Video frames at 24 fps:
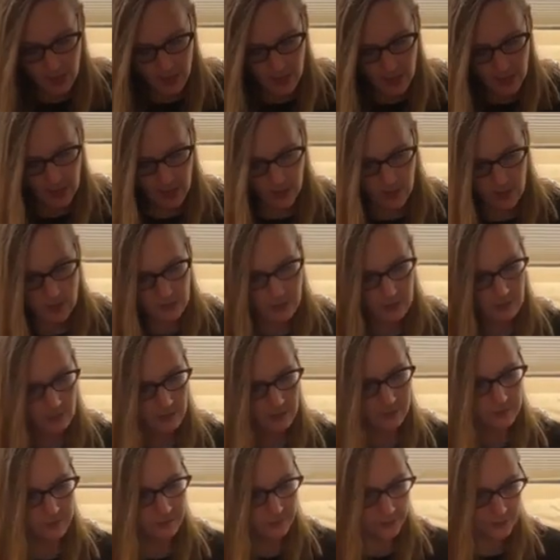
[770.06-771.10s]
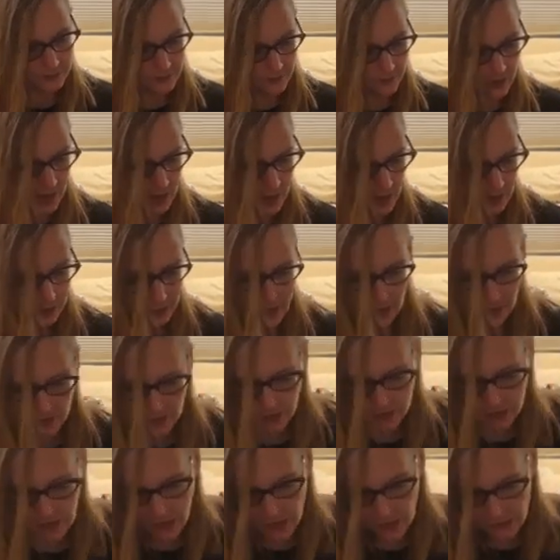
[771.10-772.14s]
Then, on the
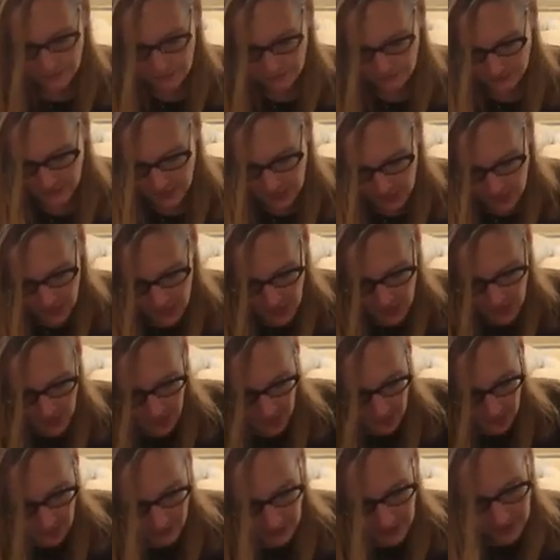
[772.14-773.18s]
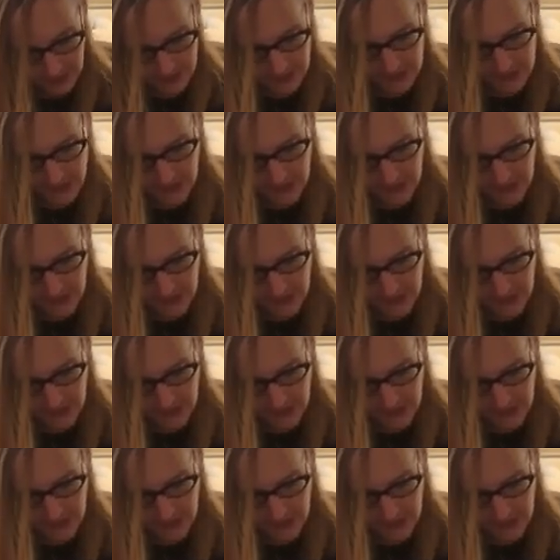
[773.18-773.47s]
other side, like I